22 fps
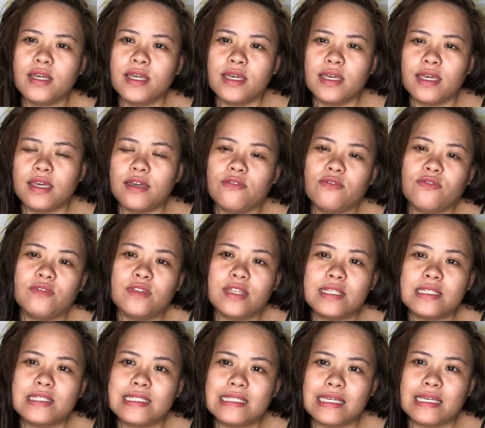if
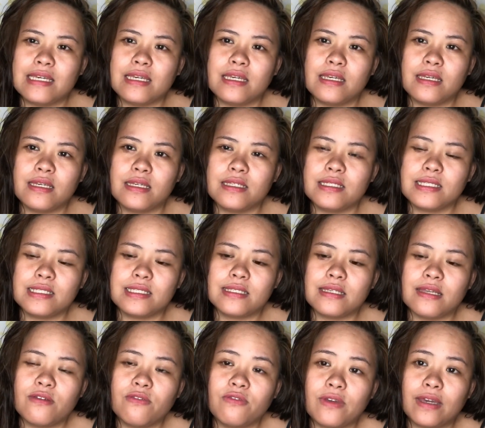this is
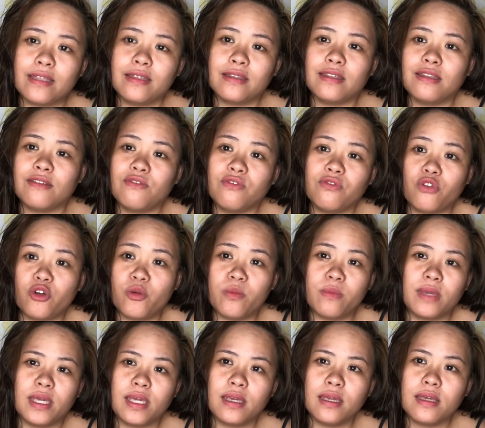effective for
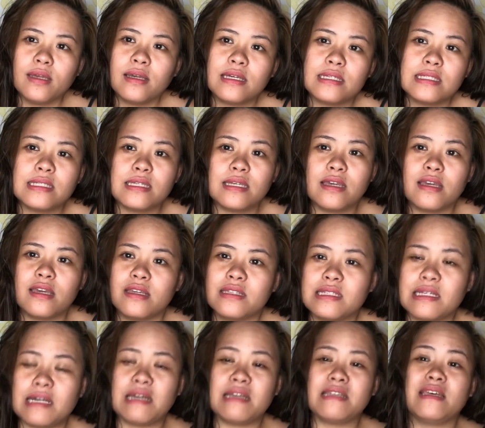me kasi
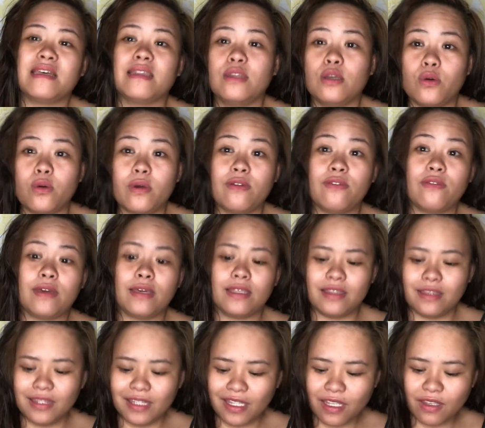sa kanya daw
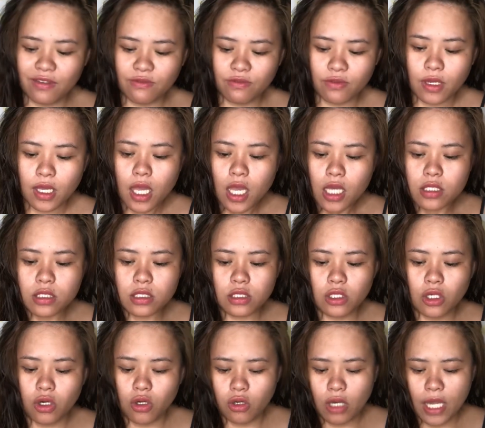effective.
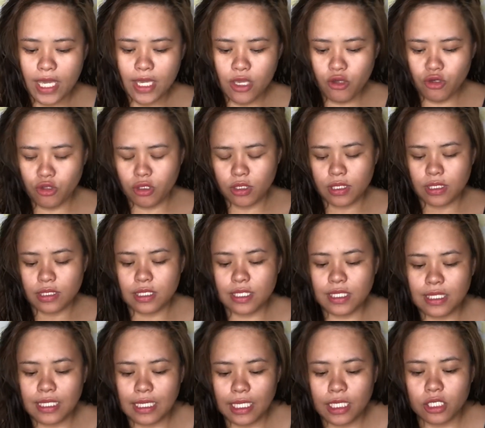So ayun,
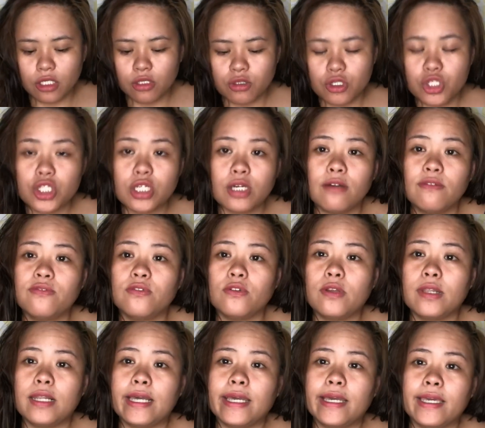tinry ko siya for
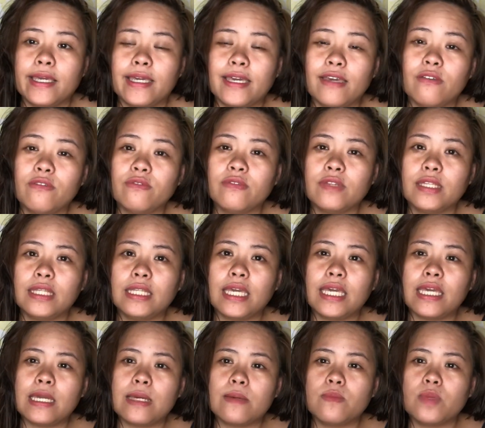like every
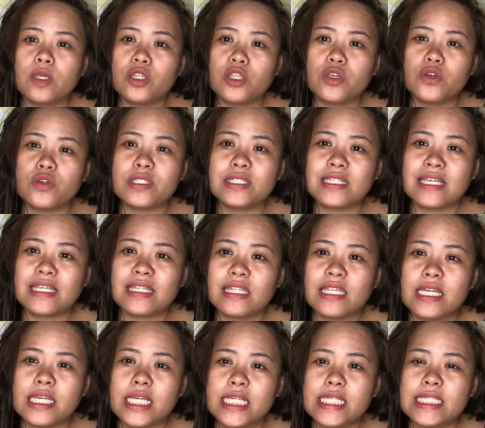day. I've been using
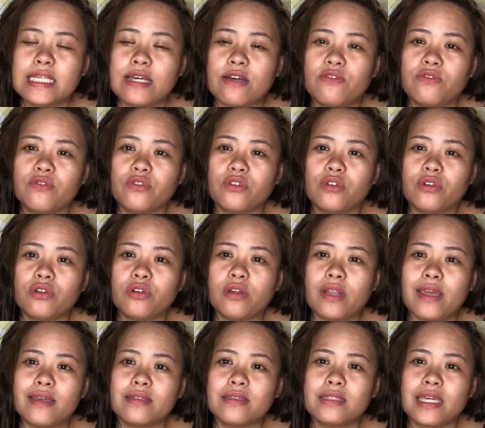this after
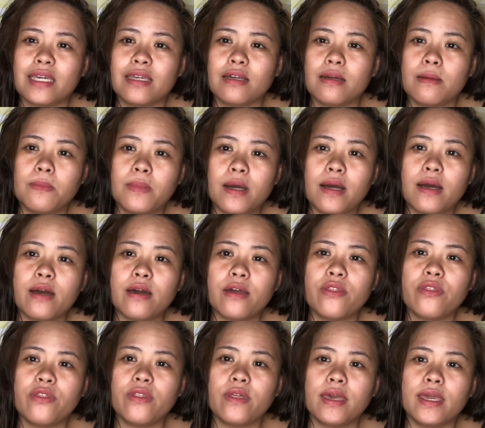I take a bath,
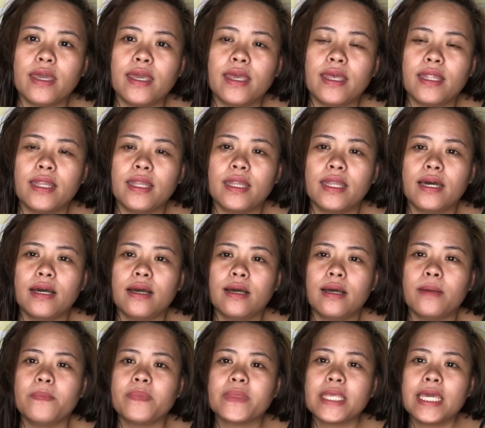and
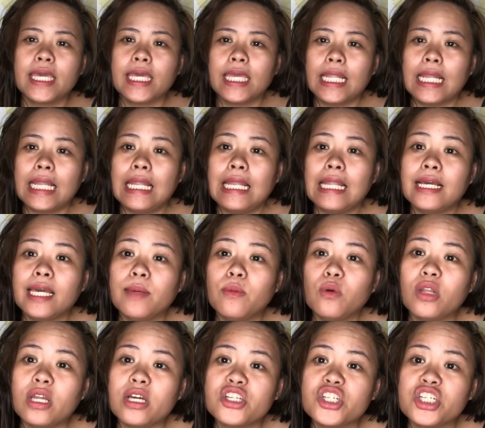lalagay mo
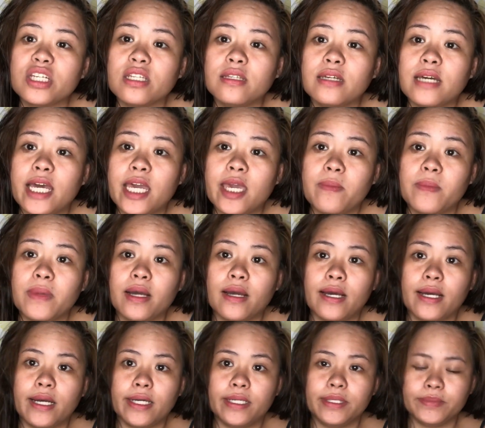lang siya dai
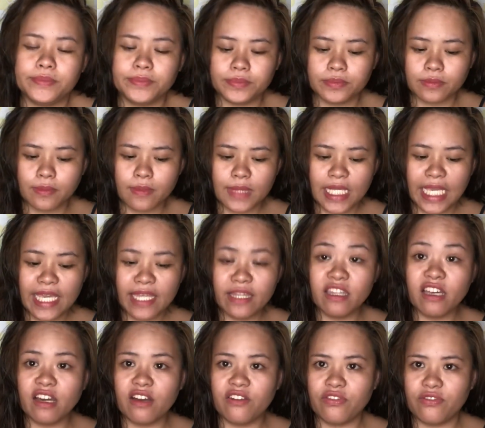mga
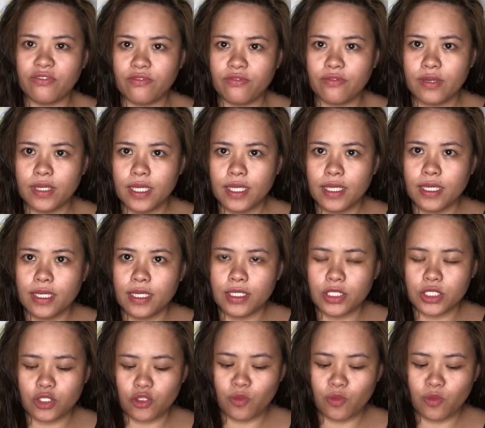enough. So